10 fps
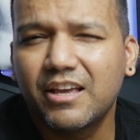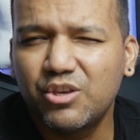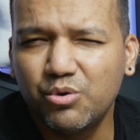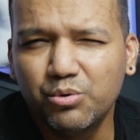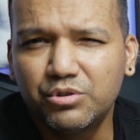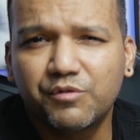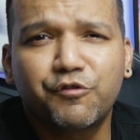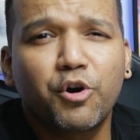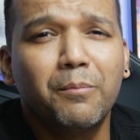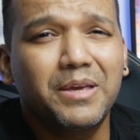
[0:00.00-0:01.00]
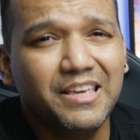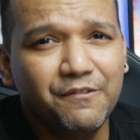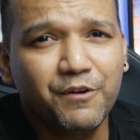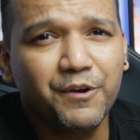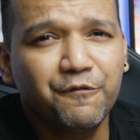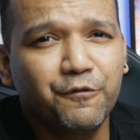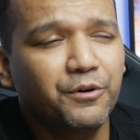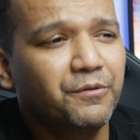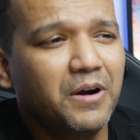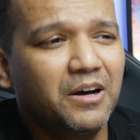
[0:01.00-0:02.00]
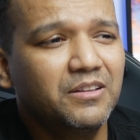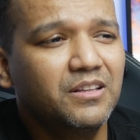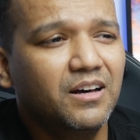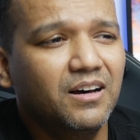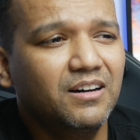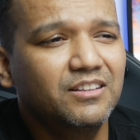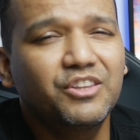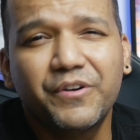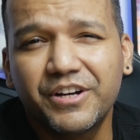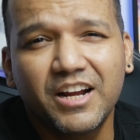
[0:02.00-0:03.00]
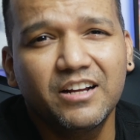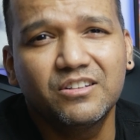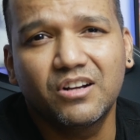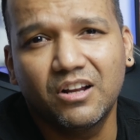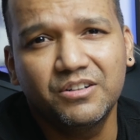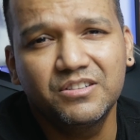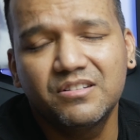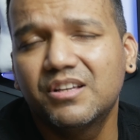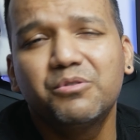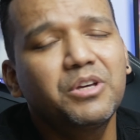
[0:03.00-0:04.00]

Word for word: used from eBay for around uh, $39.